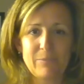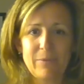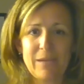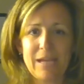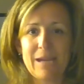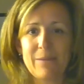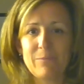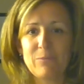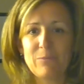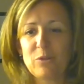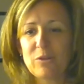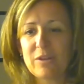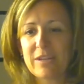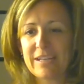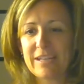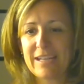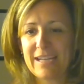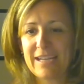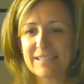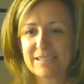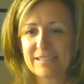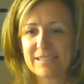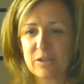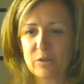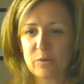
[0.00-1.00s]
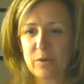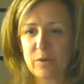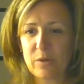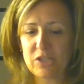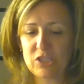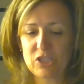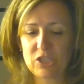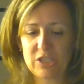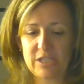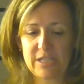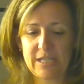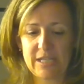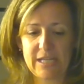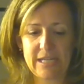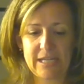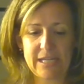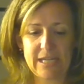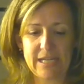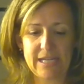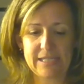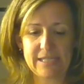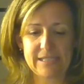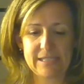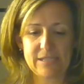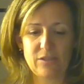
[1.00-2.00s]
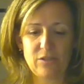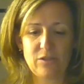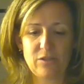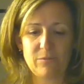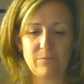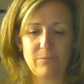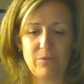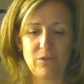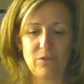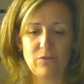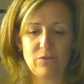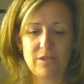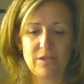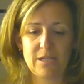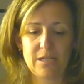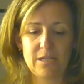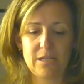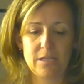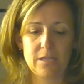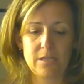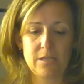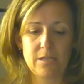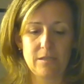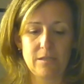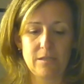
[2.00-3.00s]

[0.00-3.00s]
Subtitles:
Pam, you can ask a question, I guess. You're muted.